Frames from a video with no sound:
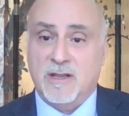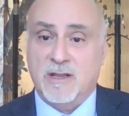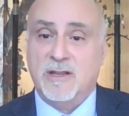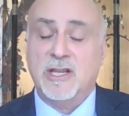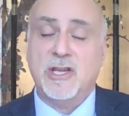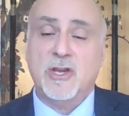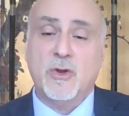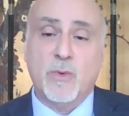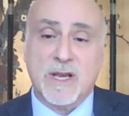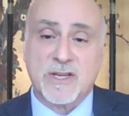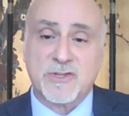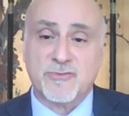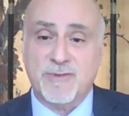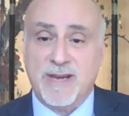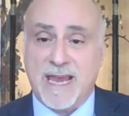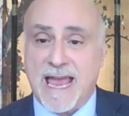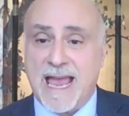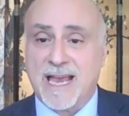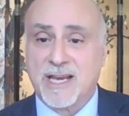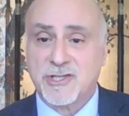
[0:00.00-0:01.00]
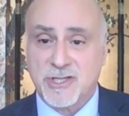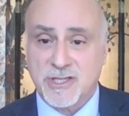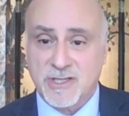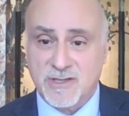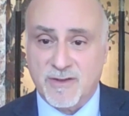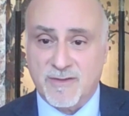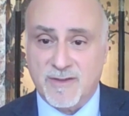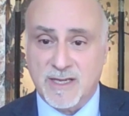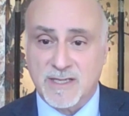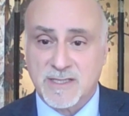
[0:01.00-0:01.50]
The U.S. reaction
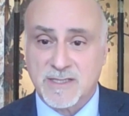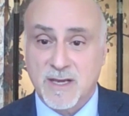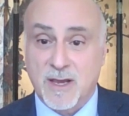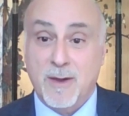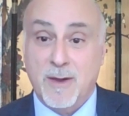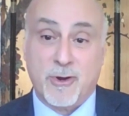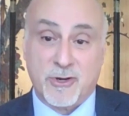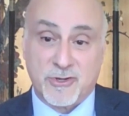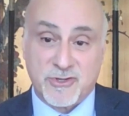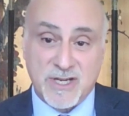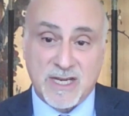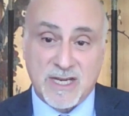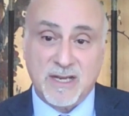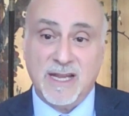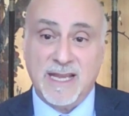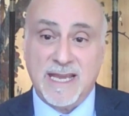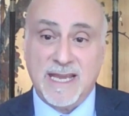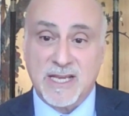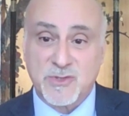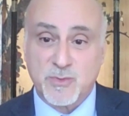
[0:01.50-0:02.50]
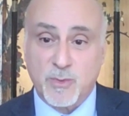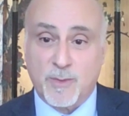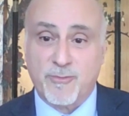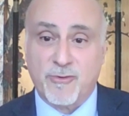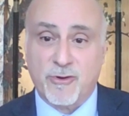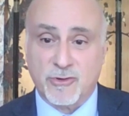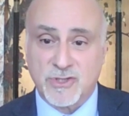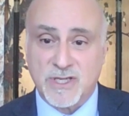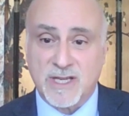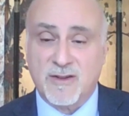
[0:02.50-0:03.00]
to this, particularly as we're
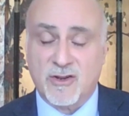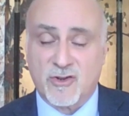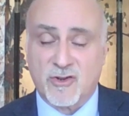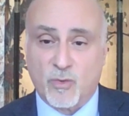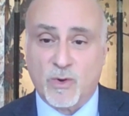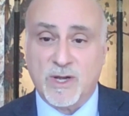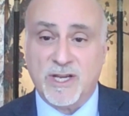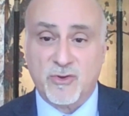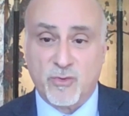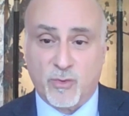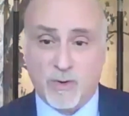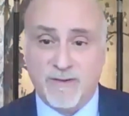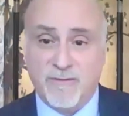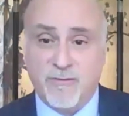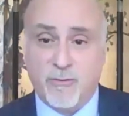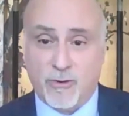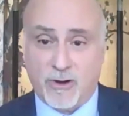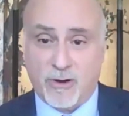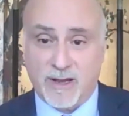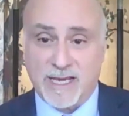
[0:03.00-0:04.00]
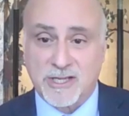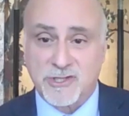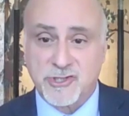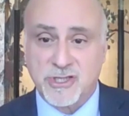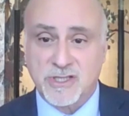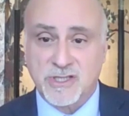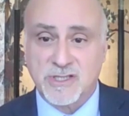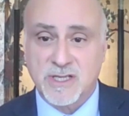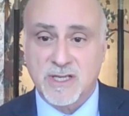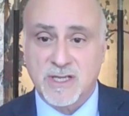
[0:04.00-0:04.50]
approaching the 2024
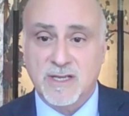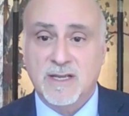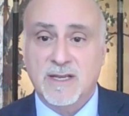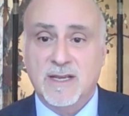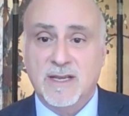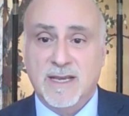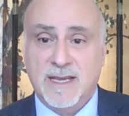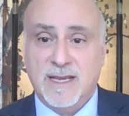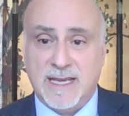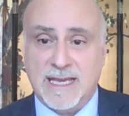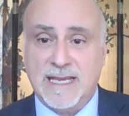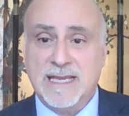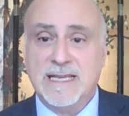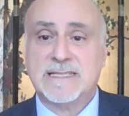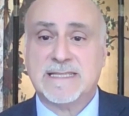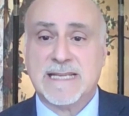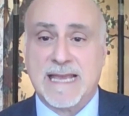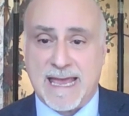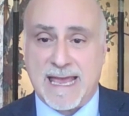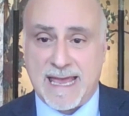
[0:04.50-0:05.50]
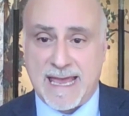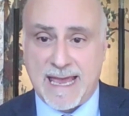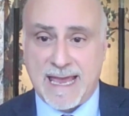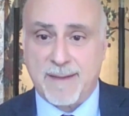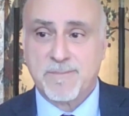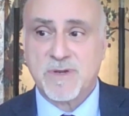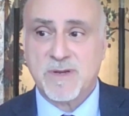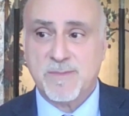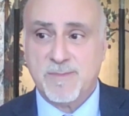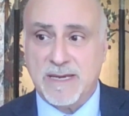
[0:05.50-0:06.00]
elections, is
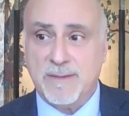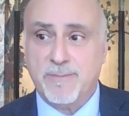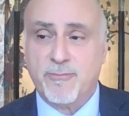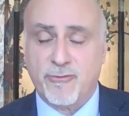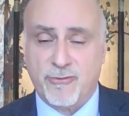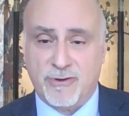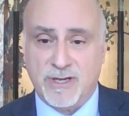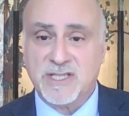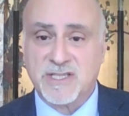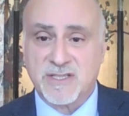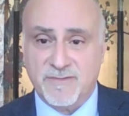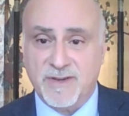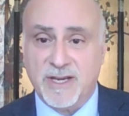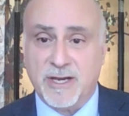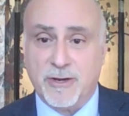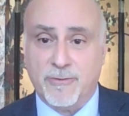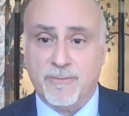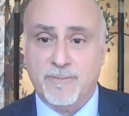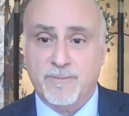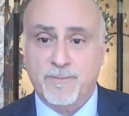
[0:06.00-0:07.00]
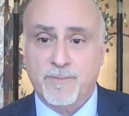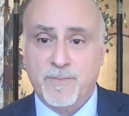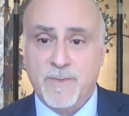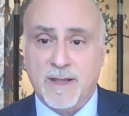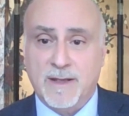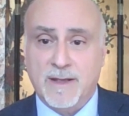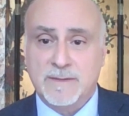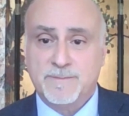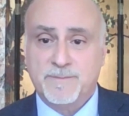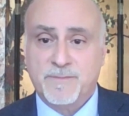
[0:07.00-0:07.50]
apt to be pretty severe.
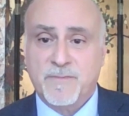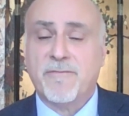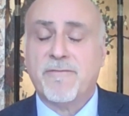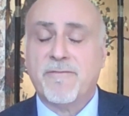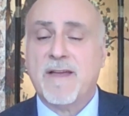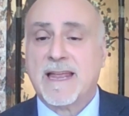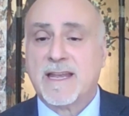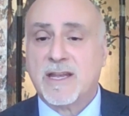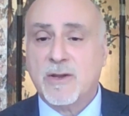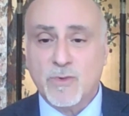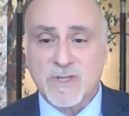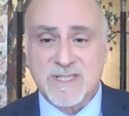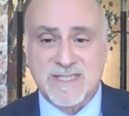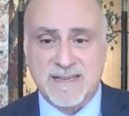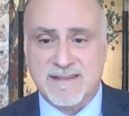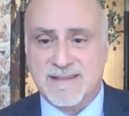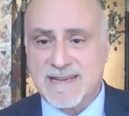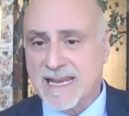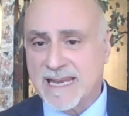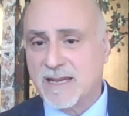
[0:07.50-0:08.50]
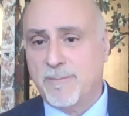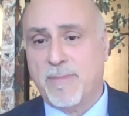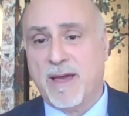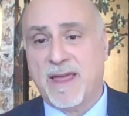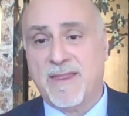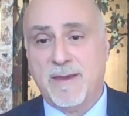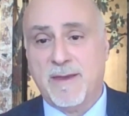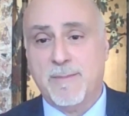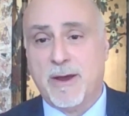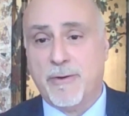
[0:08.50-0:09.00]
The fact it was detected
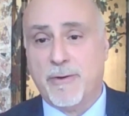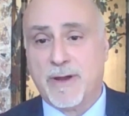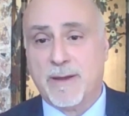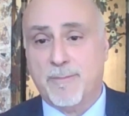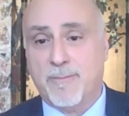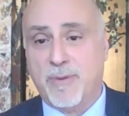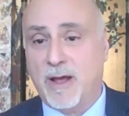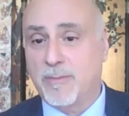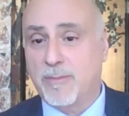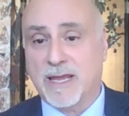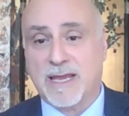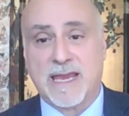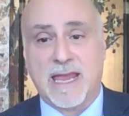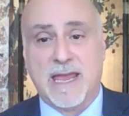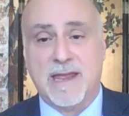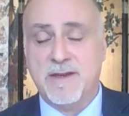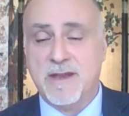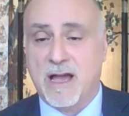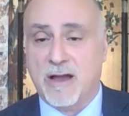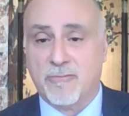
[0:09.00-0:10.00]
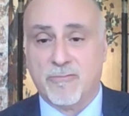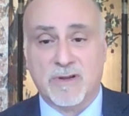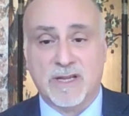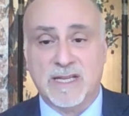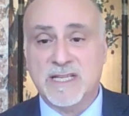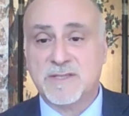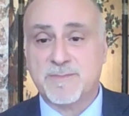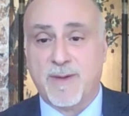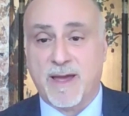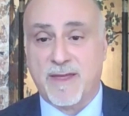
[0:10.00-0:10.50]
by the American public and not
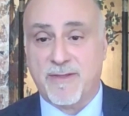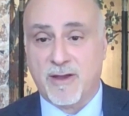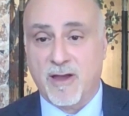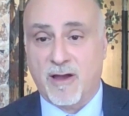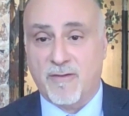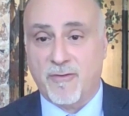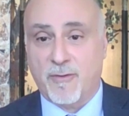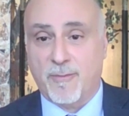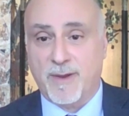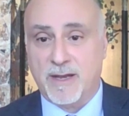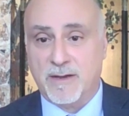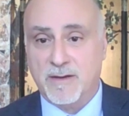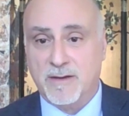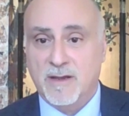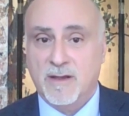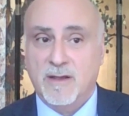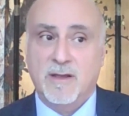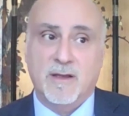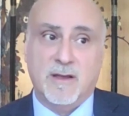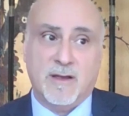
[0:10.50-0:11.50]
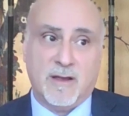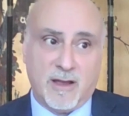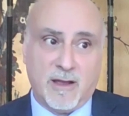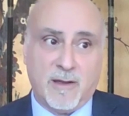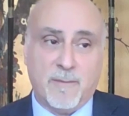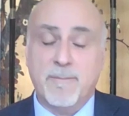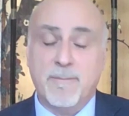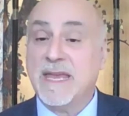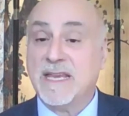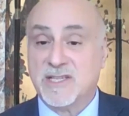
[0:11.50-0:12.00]
released by the government
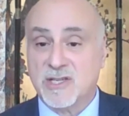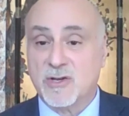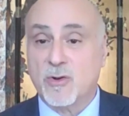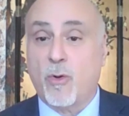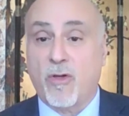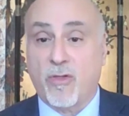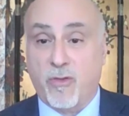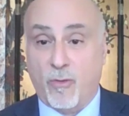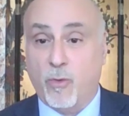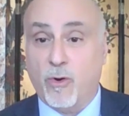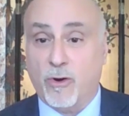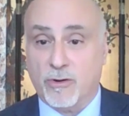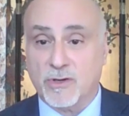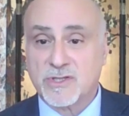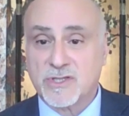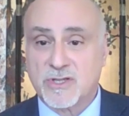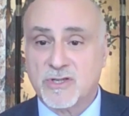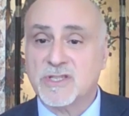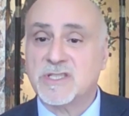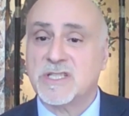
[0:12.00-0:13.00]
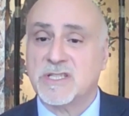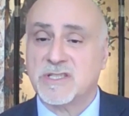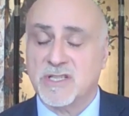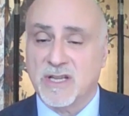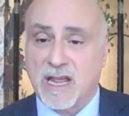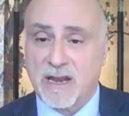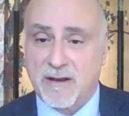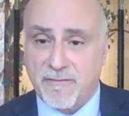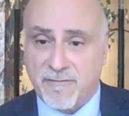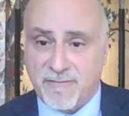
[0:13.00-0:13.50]
makes it all the worse, because there's a
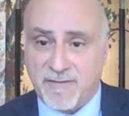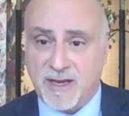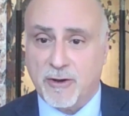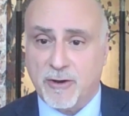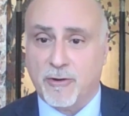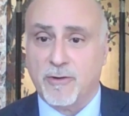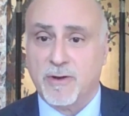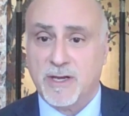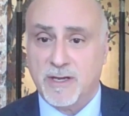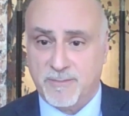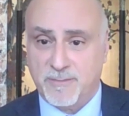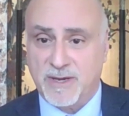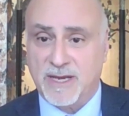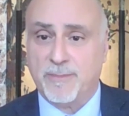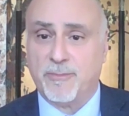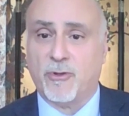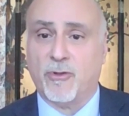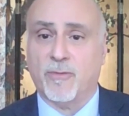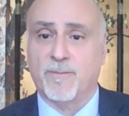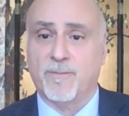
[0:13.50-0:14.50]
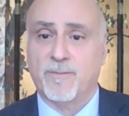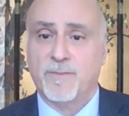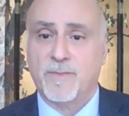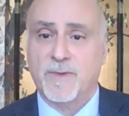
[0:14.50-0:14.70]
lot of fear in people.